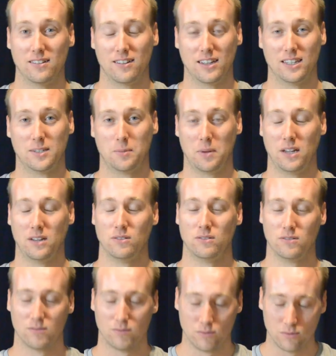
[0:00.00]
It's
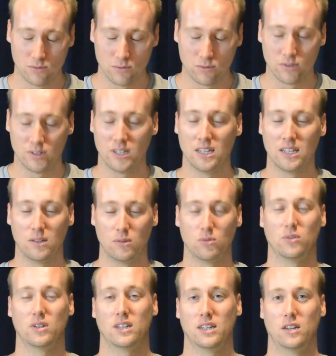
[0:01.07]
been really,
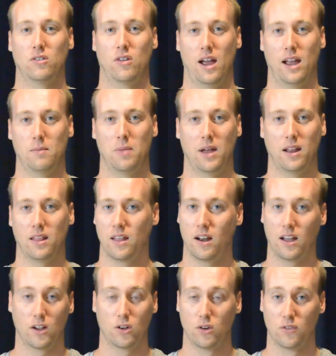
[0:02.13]
really great, better than
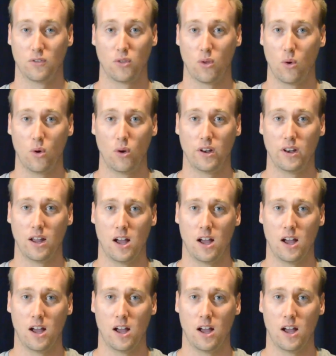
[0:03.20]
I could have thought.